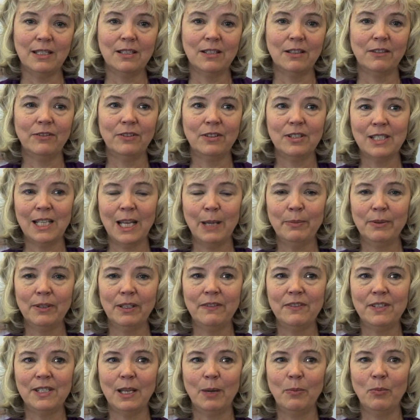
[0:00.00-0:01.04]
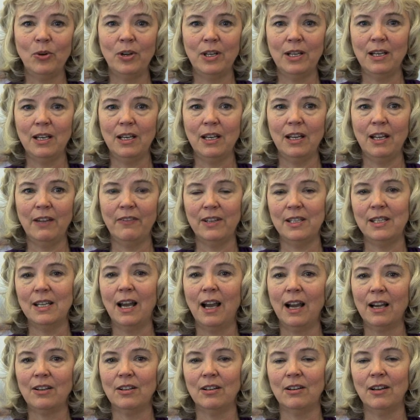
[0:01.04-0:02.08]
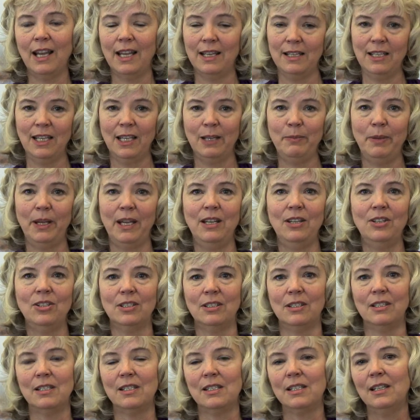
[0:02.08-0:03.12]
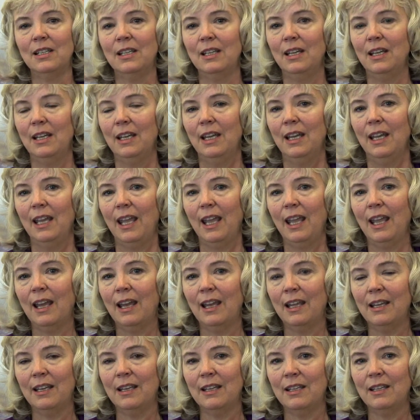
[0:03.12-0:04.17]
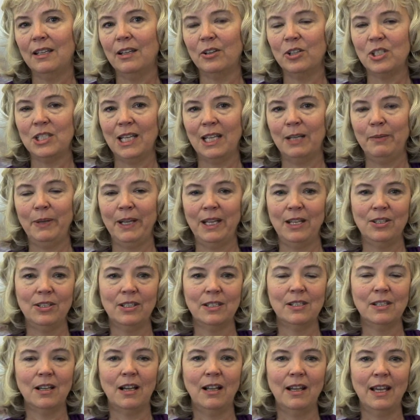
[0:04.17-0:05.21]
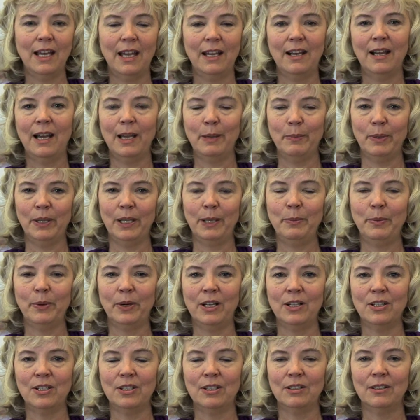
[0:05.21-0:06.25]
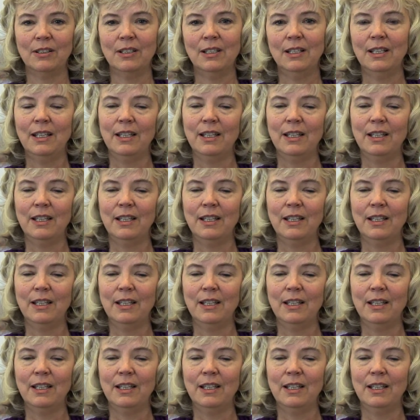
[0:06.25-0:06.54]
So for example, if a doctor had 10 patients and those 10 patients all had high blood pressure,